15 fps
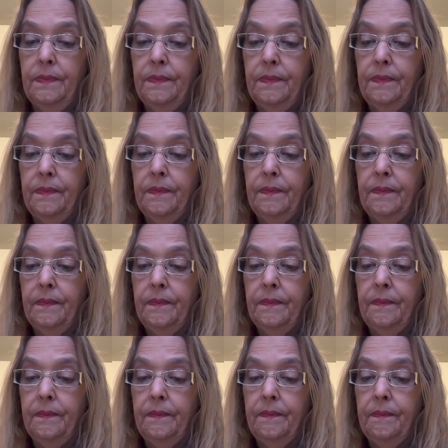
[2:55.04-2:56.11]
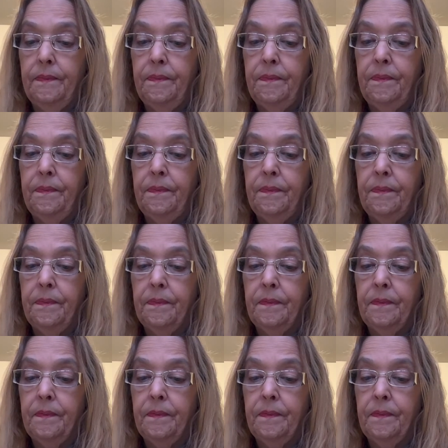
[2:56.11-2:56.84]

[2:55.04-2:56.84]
(no one is talking)